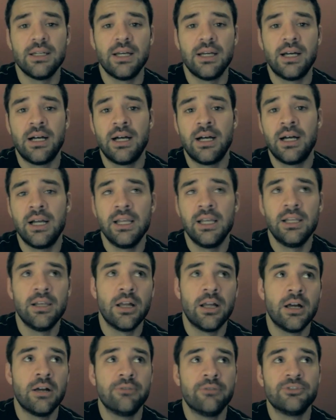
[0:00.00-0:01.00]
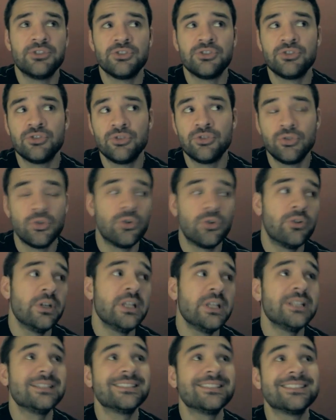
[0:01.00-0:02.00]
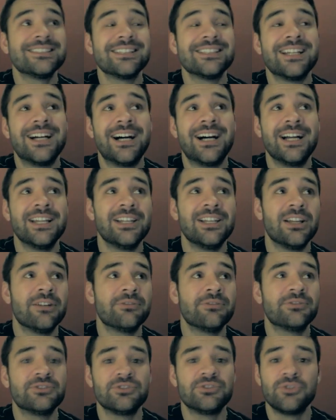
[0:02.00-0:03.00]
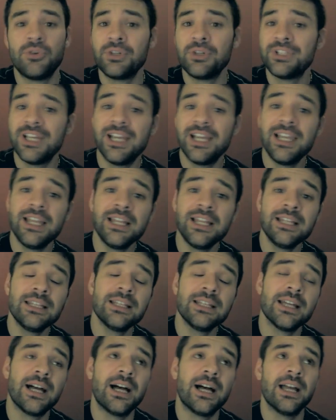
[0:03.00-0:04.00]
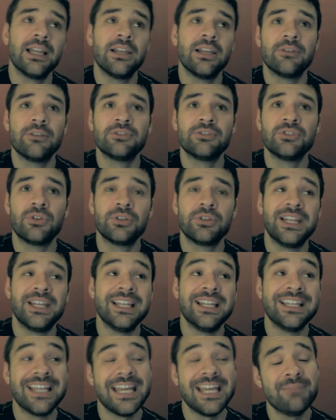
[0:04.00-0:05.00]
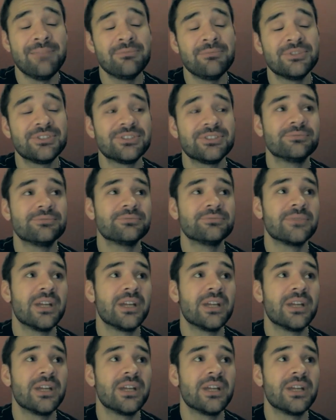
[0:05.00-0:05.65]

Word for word: I love stories. I love storytelling. I love storytelling games.